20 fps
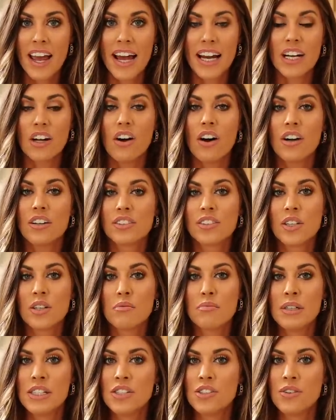And I'll
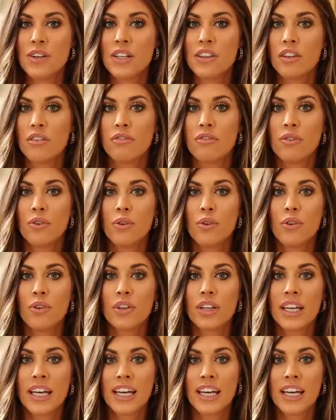also be doing the full